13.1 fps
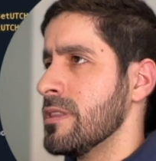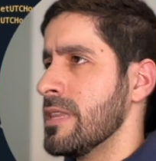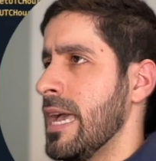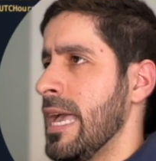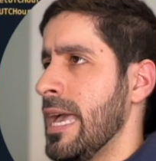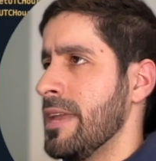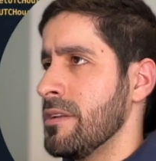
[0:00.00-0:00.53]
that
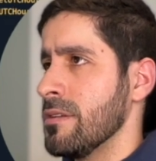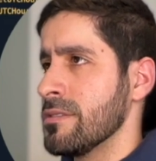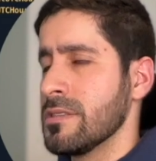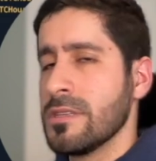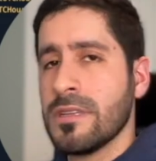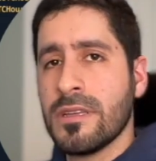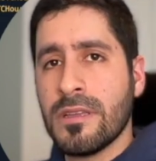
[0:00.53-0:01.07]
handles
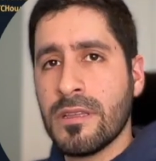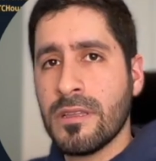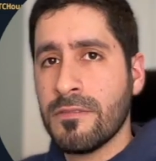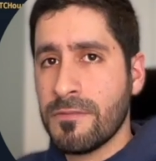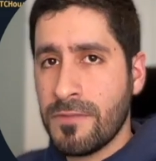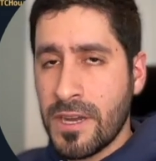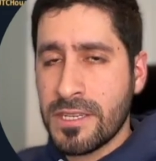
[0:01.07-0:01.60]

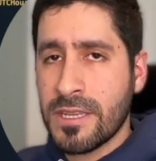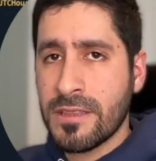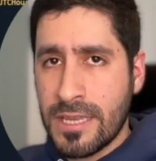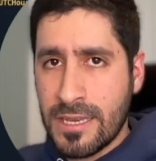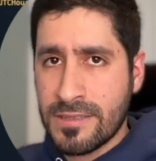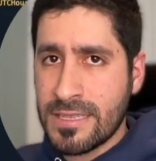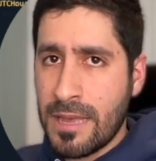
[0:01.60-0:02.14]
finding the
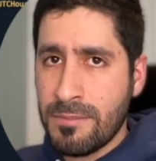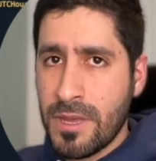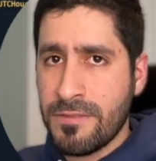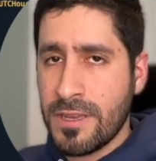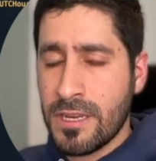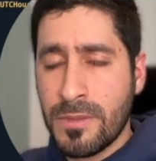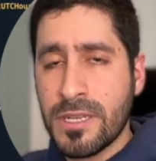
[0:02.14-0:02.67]
exam
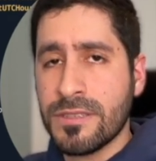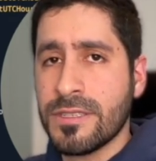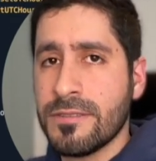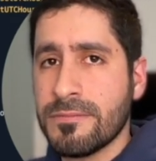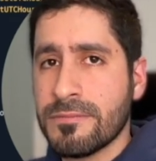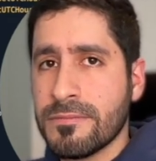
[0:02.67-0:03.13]
availability.